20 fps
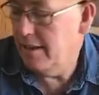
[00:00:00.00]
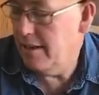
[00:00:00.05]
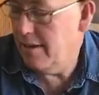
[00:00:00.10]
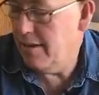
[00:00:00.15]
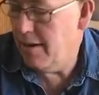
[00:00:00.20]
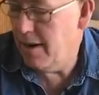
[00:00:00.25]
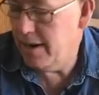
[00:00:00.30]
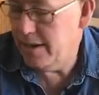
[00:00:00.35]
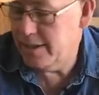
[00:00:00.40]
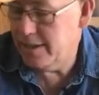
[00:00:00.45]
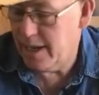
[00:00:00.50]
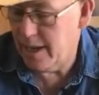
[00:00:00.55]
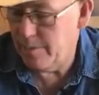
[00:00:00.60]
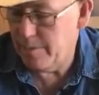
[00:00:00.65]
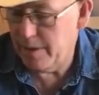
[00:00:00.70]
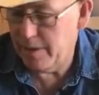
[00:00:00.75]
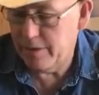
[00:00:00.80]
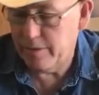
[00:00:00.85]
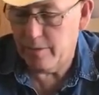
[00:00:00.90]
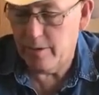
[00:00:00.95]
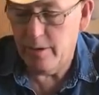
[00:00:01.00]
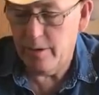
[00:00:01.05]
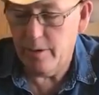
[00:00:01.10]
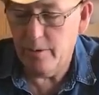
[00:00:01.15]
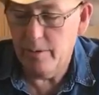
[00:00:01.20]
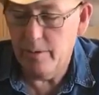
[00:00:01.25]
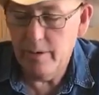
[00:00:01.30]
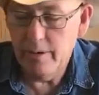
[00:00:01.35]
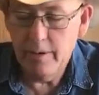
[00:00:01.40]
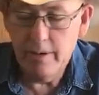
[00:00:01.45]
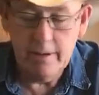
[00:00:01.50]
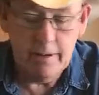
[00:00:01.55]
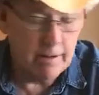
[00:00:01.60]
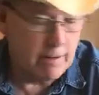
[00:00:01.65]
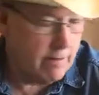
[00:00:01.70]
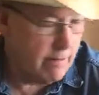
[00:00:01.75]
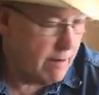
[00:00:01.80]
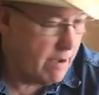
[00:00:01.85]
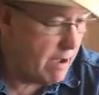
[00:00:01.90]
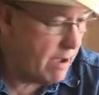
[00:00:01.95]
All right, it's coming through.
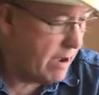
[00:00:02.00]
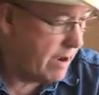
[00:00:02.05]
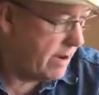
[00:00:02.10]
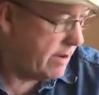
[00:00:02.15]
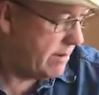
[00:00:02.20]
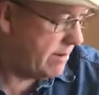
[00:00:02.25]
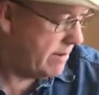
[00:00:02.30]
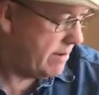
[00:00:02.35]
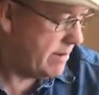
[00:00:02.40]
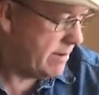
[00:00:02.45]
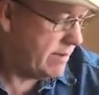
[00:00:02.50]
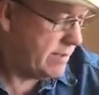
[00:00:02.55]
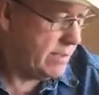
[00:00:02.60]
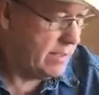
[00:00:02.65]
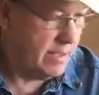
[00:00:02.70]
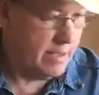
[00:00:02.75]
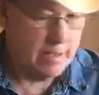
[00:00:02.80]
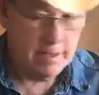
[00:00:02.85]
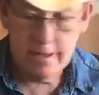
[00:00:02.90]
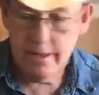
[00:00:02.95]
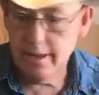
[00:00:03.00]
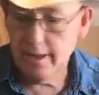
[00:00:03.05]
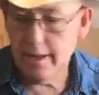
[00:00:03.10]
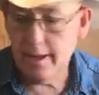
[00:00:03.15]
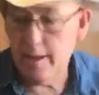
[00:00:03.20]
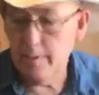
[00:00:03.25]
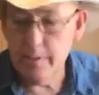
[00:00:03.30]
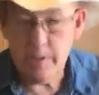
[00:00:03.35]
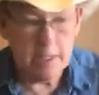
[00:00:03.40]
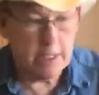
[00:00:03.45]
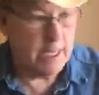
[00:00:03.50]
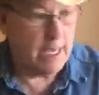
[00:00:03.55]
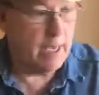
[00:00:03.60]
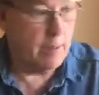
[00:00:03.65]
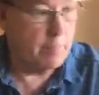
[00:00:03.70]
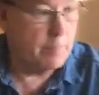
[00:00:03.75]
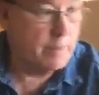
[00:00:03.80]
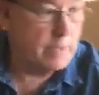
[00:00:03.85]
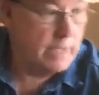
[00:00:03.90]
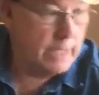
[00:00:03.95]
All right. So.
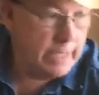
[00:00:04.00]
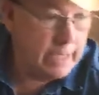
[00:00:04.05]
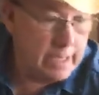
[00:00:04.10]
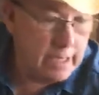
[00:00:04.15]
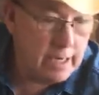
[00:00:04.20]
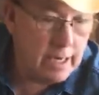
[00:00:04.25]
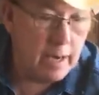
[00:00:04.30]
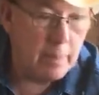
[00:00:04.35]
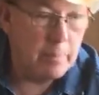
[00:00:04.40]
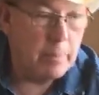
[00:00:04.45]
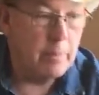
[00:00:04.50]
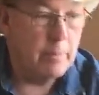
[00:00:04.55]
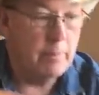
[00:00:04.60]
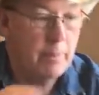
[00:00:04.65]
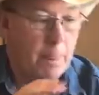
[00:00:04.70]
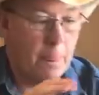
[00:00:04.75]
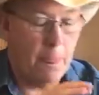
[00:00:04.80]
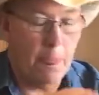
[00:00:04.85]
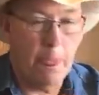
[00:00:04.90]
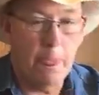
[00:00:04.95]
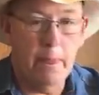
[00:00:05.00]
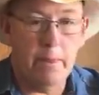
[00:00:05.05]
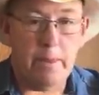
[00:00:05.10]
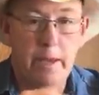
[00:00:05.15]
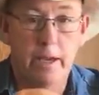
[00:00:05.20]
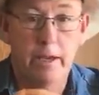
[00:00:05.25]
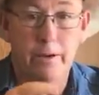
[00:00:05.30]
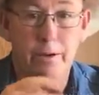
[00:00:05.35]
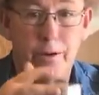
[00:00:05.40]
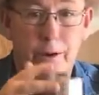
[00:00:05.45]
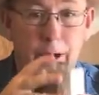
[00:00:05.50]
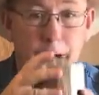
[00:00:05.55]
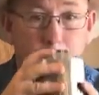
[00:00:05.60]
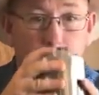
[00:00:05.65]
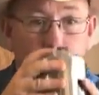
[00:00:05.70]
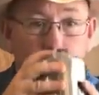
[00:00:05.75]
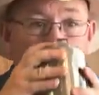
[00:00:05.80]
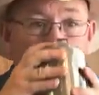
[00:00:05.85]
Cleaning up. Let's take a drink.